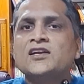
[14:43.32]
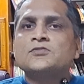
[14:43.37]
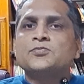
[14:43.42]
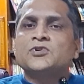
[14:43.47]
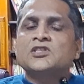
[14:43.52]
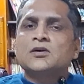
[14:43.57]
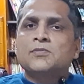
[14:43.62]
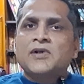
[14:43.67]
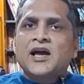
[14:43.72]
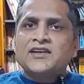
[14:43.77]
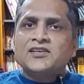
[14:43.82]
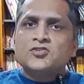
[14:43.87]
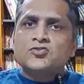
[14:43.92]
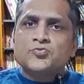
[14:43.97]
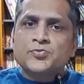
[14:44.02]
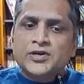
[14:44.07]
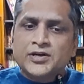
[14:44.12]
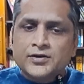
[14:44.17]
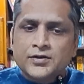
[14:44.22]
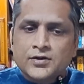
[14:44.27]
as per the
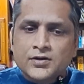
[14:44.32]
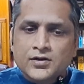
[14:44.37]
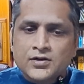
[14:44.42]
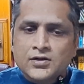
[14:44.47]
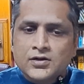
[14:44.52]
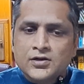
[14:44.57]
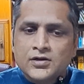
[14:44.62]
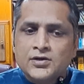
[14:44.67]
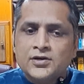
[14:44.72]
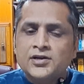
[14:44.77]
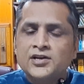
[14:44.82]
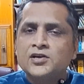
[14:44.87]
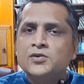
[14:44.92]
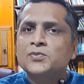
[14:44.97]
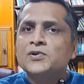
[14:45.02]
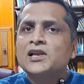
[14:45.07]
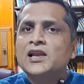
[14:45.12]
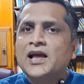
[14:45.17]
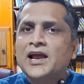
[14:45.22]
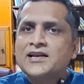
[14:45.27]
management,
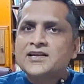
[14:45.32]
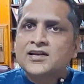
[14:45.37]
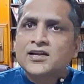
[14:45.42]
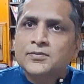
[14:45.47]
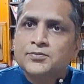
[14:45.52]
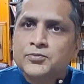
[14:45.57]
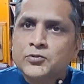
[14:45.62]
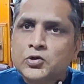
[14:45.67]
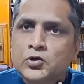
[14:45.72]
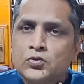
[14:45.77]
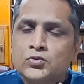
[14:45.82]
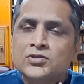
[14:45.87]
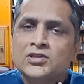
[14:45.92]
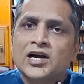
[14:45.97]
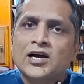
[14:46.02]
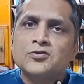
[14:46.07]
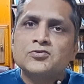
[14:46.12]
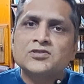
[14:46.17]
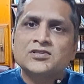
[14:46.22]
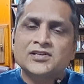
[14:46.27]
it will end up
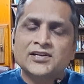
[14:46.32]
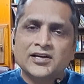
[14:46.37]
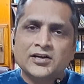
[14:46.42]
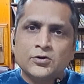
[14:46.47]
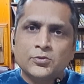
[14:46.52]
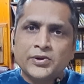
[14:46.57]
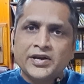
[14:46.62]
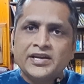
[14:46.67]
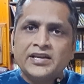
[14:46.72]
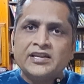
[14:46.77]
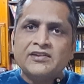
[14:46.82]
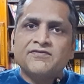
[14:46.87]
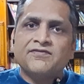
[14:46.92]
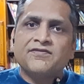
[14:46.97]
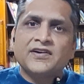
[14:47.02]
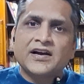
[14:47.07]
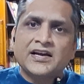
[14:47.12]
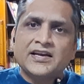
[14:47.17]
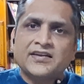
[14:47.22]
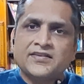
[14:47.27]

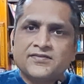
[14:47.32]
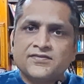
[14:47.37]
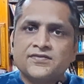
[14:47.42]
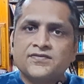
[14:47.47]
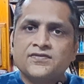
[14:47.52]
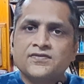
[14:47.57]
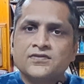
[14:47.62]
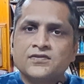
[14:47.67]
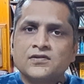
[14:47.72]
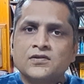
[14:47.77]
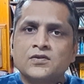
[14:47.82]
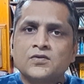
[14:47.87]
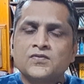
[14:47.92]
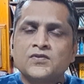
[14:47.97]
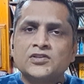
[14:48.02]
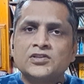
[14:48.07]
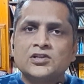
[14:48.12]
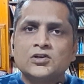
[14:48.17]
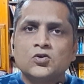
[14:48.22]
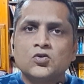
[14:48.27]
2025
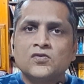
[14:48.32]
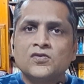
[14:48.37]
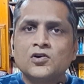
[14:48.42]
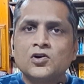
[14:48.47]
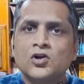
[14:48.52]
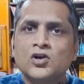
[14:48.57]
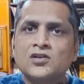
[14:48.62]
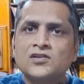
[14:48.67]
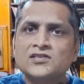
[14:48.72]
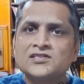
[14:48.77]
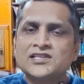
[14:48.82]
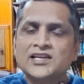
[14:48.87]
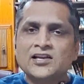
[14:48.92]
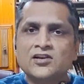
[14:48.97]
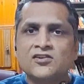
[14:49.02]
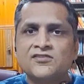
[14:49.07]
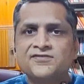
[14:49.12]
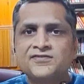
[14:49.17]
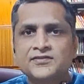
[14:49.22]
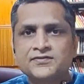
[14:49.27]
with an overall
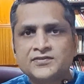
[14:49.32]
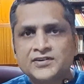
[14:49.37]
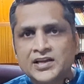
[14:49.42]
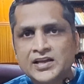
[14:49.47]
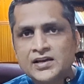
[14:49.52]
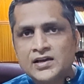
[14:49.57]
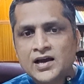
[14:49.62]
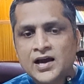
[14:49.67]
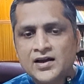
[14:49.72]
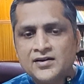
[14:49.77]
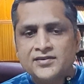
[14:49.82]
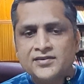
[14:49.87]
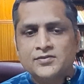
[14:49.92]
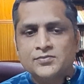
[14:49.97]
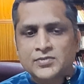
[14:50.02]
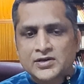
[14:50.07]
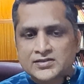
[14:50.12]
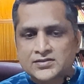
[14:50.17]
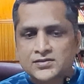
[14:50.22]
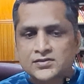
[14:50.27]
sale of
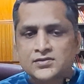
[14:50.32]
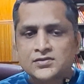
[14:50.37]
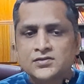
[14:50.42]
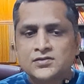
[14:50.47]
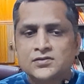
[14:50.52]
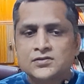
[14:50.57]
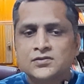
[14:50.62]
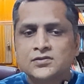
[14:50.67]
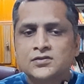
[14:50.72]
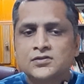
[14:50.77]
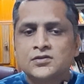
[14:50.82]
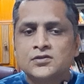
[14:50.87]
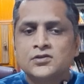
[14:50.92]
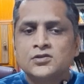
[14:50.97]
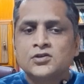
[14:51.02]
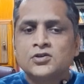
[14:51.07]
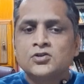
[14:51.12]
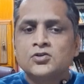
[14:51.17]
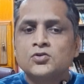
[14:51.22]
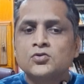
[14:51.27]
1,500 buses.
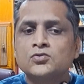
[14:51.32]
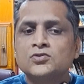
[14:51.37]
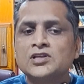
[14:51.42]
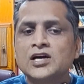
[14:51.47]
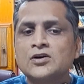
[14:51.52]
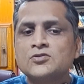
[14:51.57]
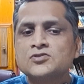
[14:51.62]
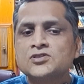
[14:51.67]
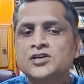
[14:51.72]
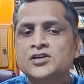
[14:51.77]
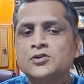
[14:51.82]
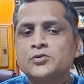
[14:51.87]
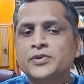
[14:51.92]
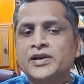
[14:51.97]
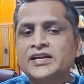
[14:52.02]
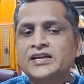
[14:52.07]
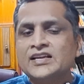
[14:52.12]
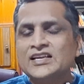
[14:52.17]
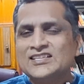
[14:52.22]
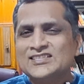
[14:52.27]

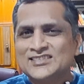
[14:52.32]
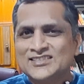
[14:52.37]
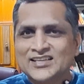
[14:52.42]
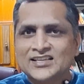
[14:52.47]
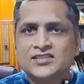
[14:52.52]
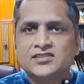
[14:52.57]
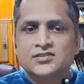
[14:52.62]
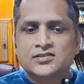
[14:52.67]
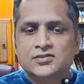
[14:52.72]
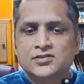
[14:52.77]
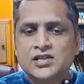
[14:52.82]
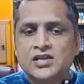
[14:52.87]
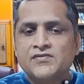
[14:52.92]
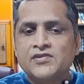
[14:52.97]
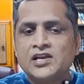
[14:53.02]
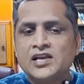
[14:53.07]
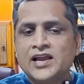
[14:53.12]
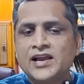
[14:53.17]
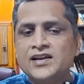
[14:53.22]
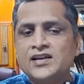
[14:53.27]
2026, they
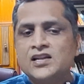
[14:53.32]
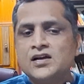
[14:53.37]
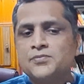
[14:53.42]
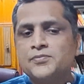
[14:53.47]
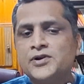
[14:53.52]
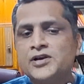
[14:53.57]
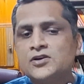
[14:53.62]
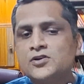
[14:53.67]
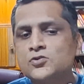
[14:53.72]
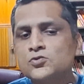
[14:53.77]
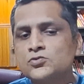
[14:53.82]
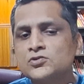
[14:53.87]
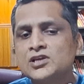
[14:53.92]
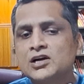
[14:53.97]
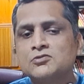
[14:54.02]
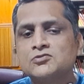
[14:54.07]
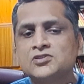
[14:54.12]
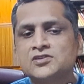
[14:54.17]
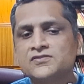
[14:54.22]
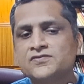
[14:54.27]
will end up at
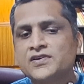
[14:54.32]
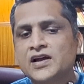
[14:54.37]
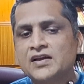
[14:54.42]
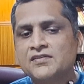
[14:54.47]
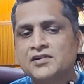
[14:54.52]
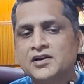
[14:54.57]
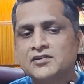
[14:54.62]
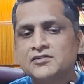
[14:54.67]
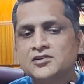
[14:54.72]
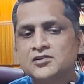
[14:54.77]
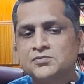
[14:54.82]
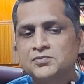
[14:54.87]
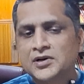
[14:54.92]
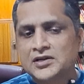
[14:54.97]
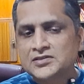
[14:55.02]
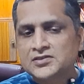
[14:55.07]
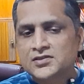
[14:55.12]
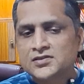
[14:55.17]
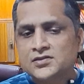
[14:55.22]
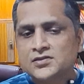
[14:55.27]
2,500
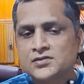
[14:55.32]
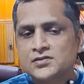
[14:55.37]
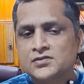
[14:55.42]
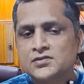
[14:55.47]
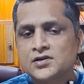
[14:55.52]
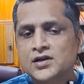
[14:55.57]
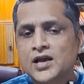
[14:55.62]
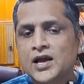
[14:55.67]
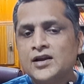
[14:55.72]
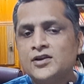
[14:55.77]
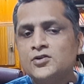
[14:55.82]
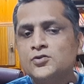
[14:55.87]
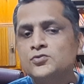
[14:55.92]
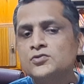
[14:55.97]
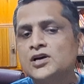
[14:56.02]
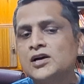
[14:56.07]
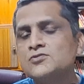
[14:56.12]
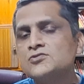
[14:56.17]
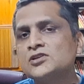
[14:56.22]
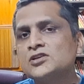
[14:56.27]
buses. and
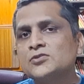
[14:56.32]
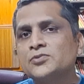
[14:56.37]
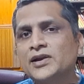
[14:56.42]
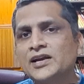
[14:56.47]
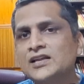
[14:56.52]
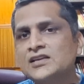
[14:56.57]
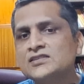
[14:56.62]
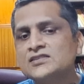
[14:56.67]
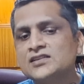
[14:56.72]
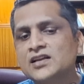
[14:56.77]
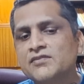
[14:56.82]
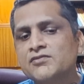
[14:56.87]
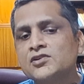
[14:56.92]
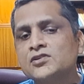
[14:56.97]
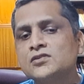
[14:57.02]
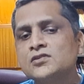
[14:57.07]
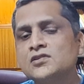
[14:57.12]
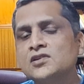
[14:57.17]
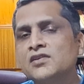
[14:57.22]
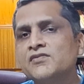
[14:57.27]

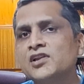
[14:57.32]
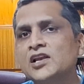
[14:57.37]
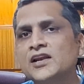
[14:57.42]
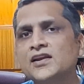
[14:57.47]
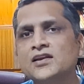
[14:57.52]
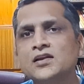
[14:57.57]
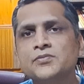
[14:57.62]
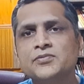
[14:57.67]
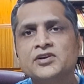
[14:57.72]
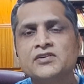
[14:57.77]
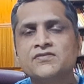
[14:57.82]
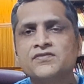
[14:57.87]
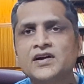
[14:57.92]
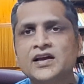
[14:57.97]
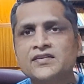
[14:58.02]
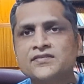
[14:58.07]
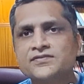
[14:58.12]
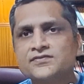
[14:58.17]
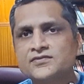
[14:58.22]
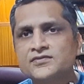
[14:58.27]
2027 they will end up at
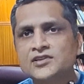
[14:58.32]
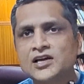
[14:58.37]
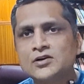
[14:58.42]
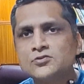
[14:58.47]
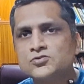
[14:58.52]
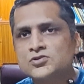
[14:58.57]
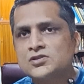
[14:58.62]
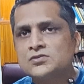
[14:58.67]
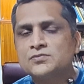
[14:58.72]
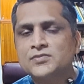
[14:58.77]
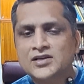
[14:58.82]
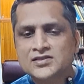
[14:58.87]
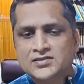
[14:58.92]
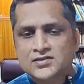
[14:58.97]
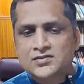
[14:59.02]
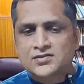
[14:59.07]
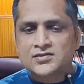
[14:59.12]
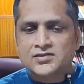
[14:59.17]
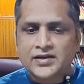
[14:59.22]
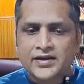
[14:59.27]
5,000
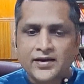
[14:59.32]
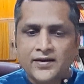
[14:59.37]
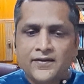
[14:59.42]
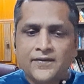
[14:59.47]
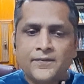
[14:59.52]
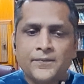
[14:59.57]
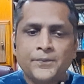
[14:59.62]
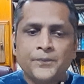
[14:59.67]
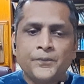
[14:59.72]
buses sale.